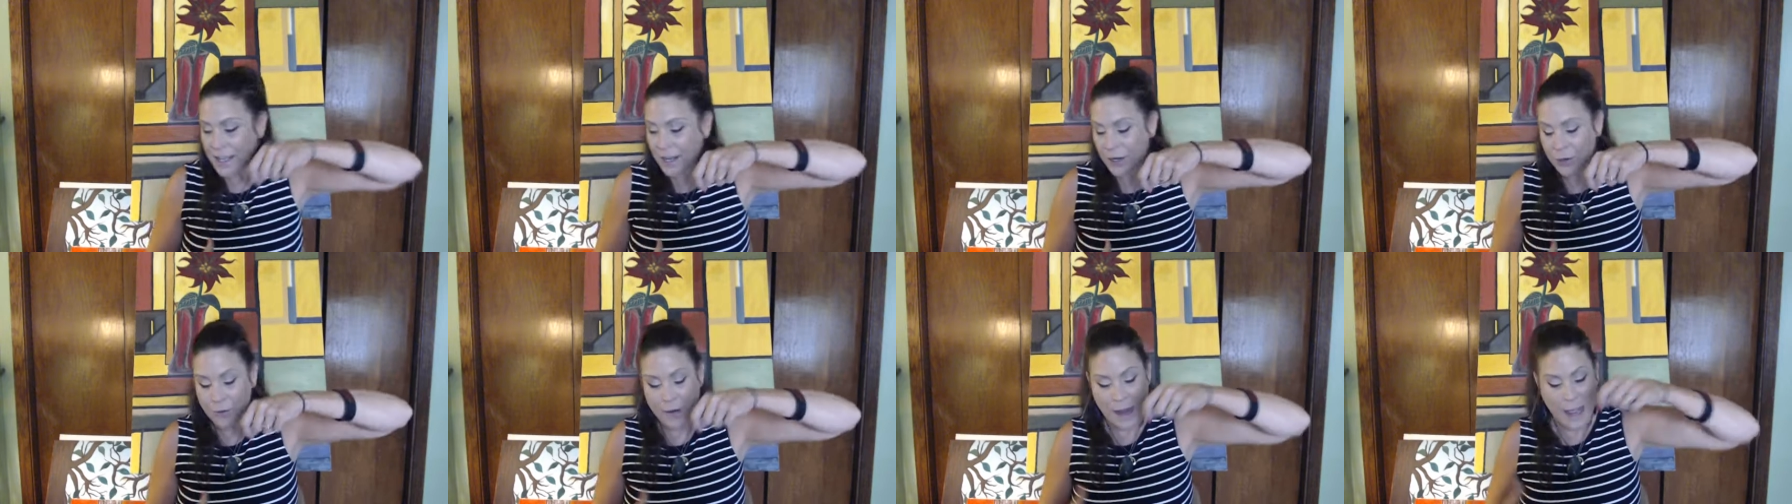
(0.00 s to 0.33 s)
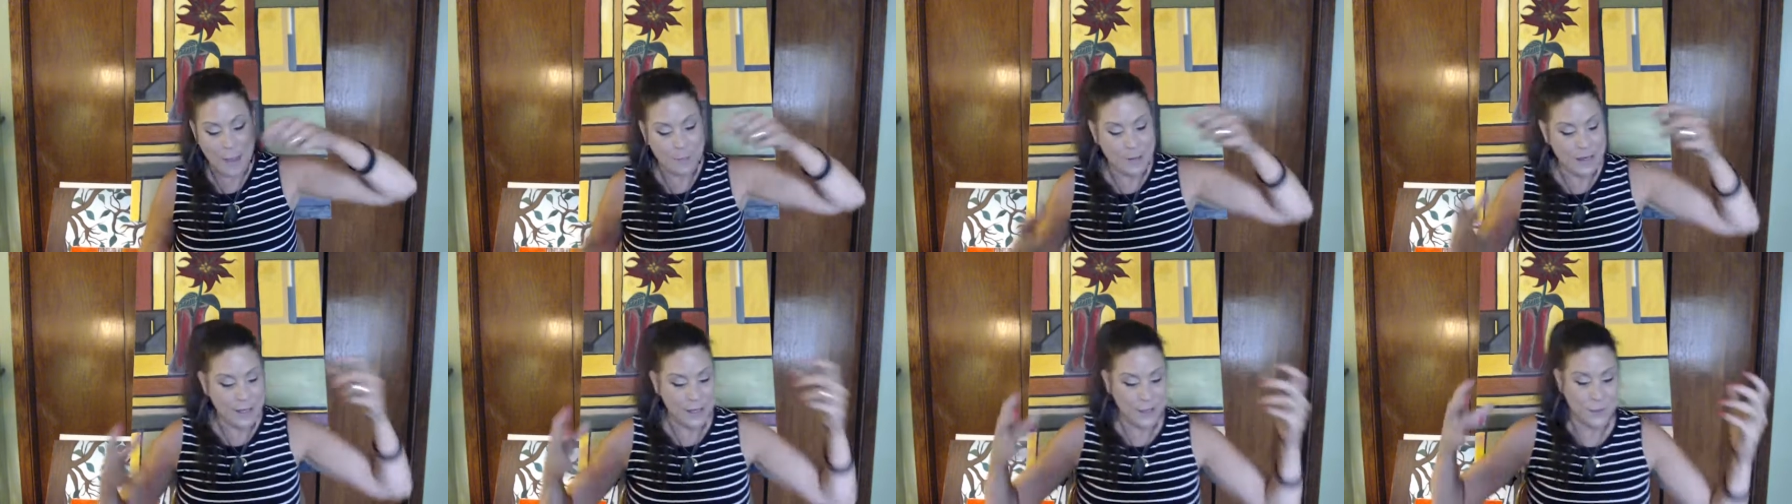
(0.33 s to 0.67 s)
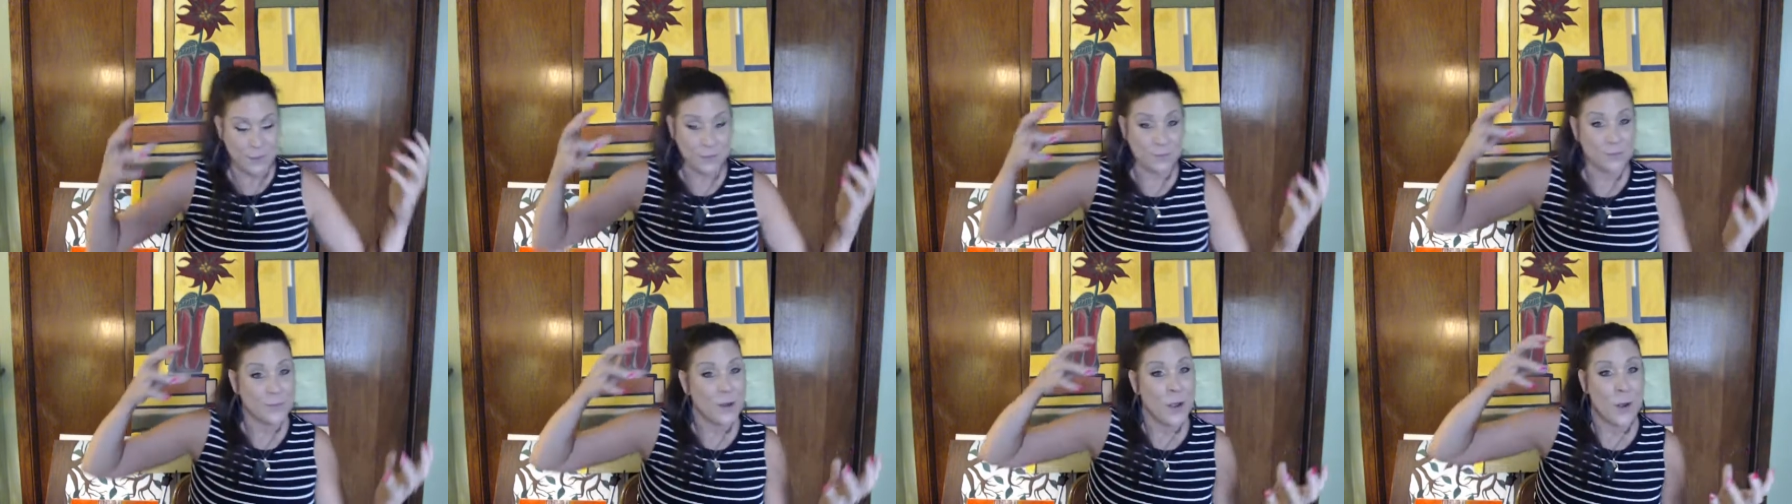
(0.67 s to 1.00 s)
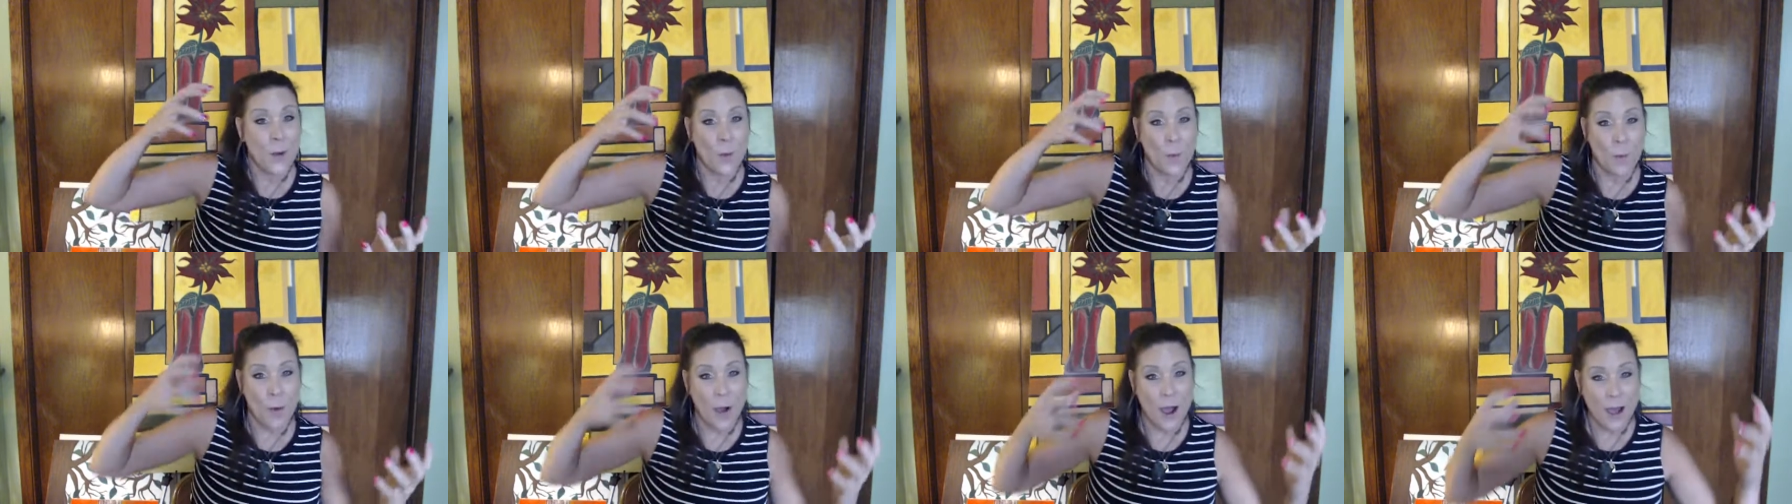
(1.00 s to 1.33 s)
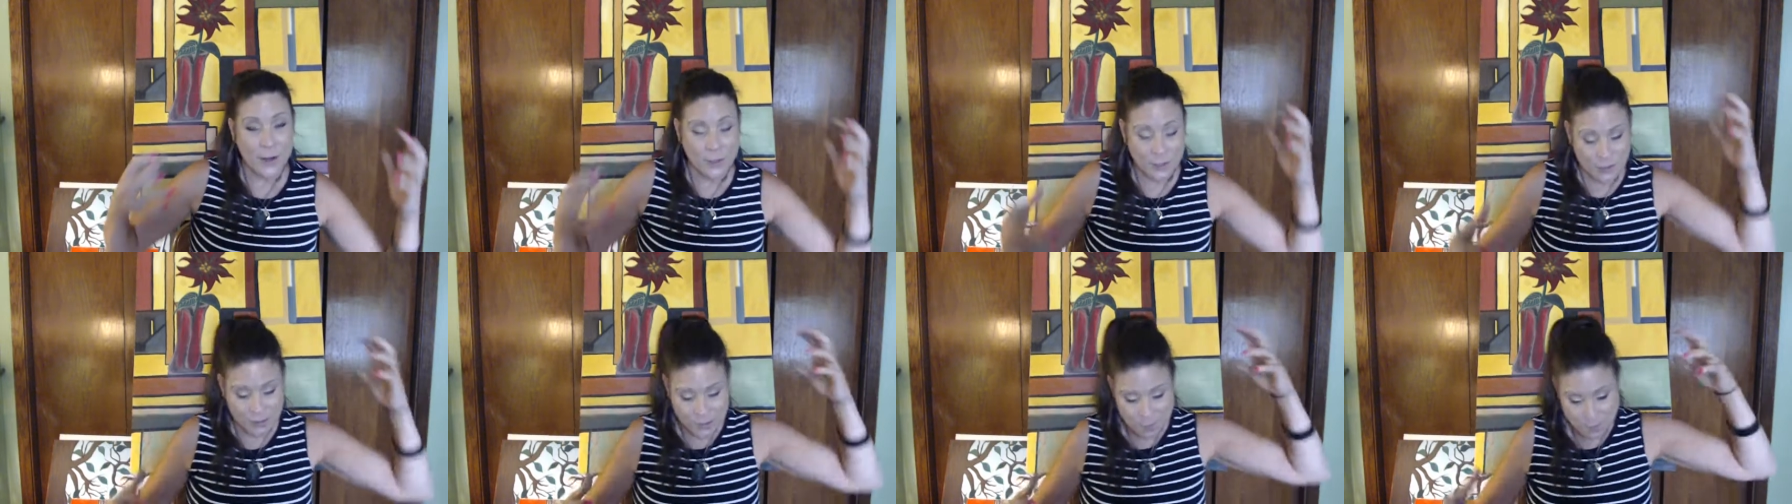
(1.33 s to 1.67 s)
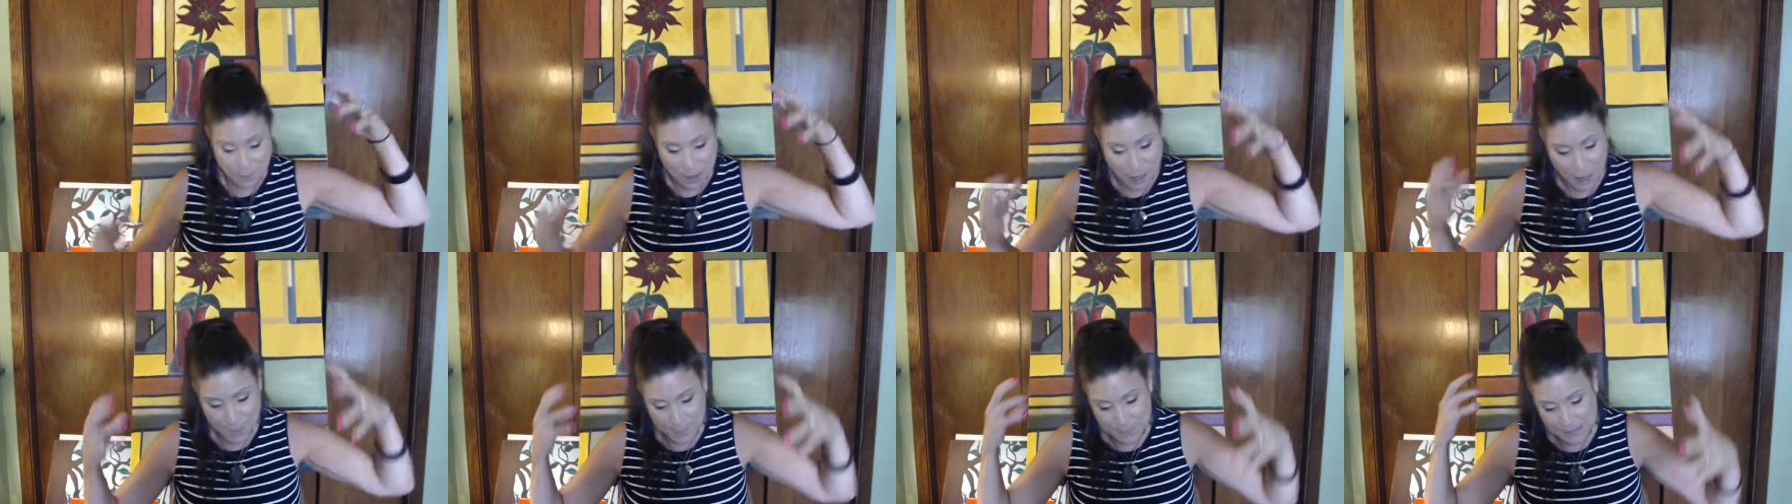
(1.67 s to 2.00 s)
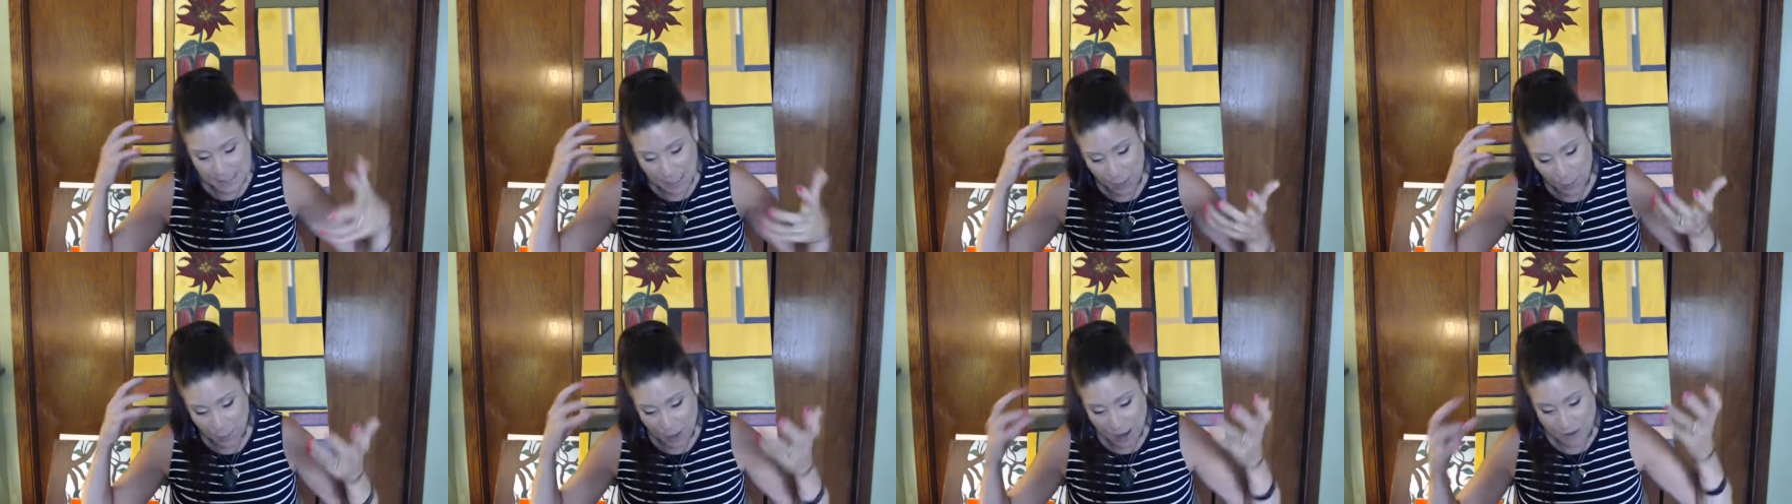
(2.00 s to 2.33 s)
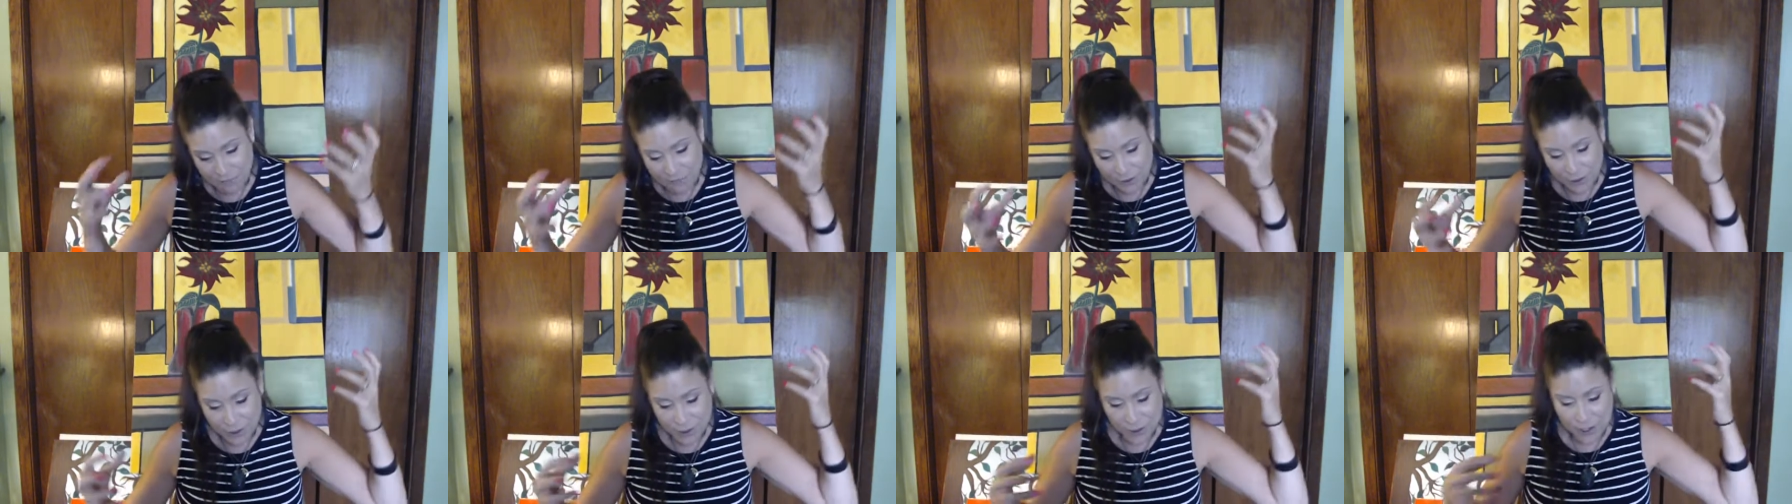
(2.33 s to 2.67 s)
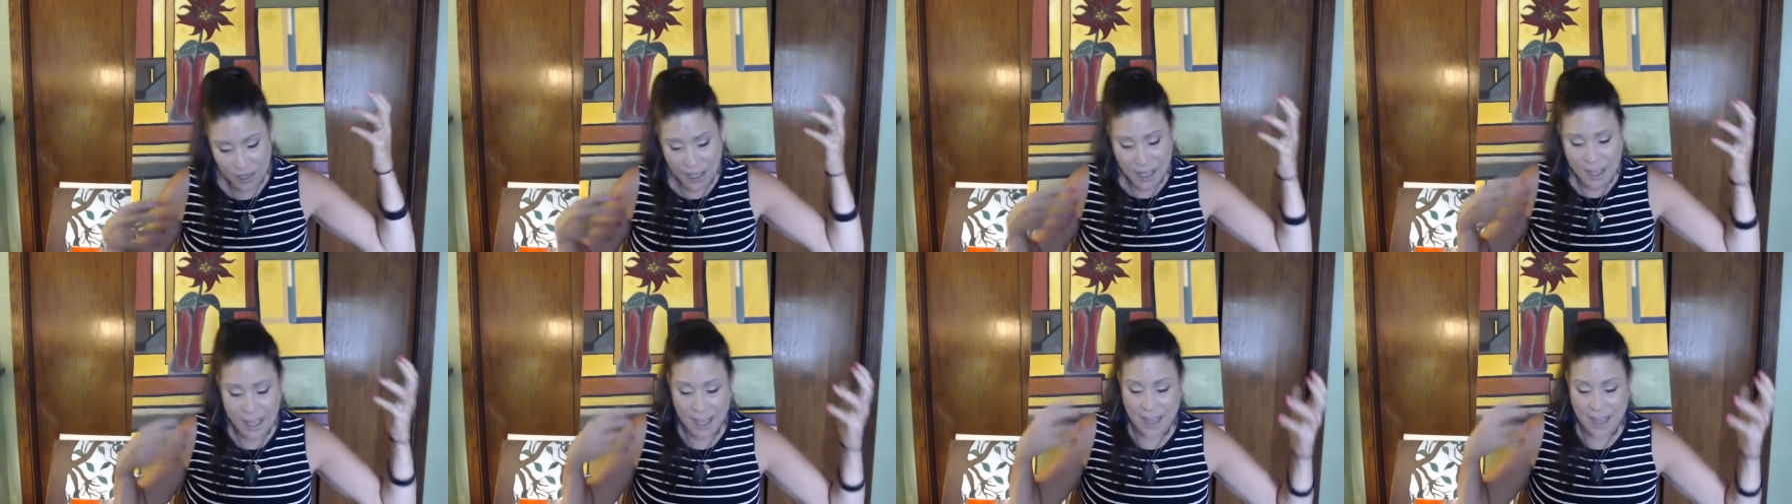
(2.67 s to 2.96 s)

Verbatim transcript: grabbing waters, pops, however,